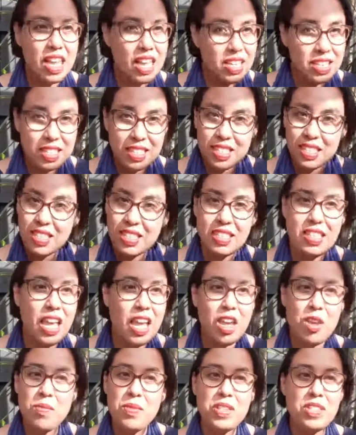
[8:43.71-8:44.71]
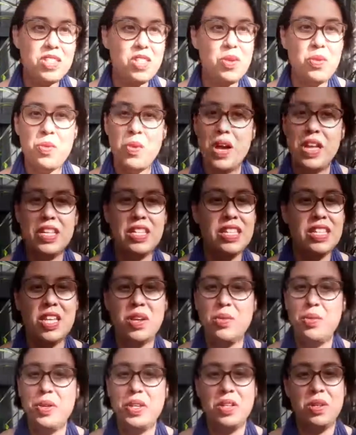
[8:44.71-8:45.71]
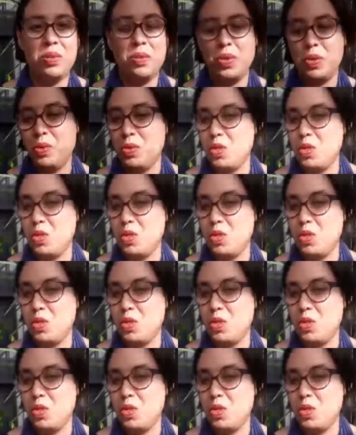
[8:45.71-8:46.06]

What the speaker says: is the same as the ones that we